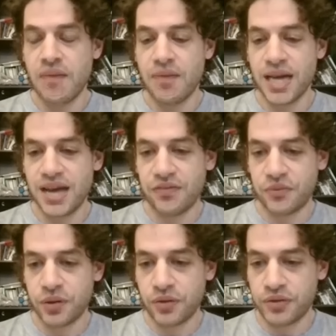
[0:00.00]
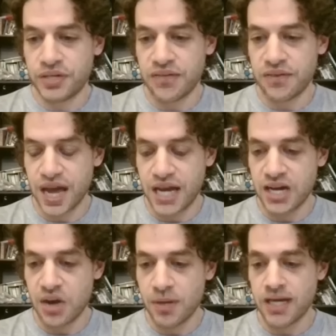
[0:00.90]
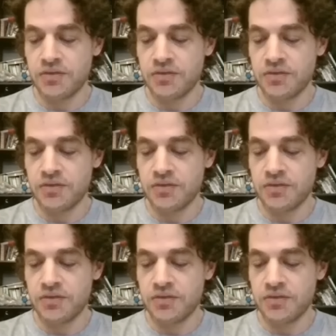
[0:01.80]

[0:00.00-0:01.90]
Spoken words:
have been left with economic